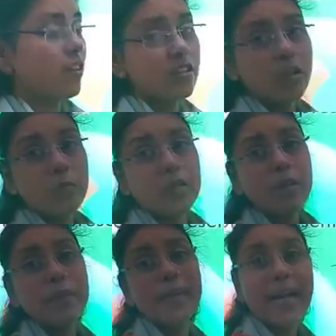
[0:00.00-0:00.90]
or number
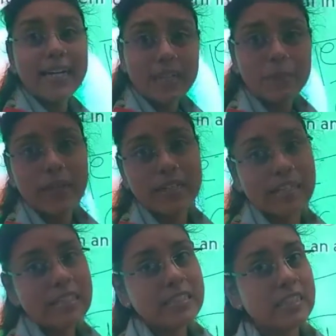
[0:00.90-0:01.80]
of negative
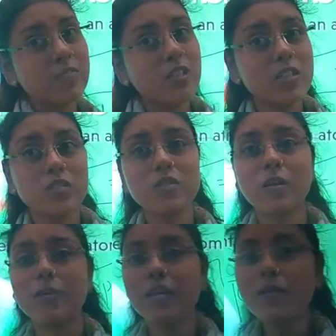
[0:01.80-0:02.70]
particle is equal to
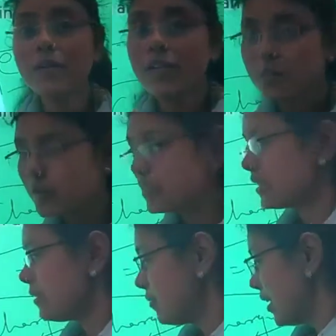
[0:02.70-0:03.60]
number of
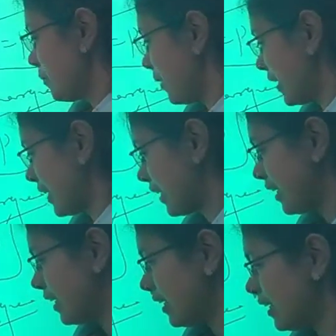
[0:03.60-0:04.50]
positive particle,
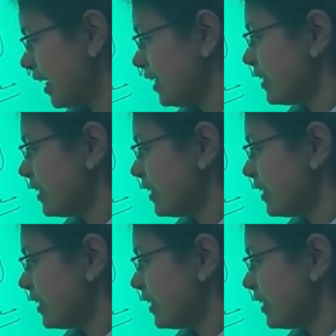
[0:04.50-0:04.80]
right?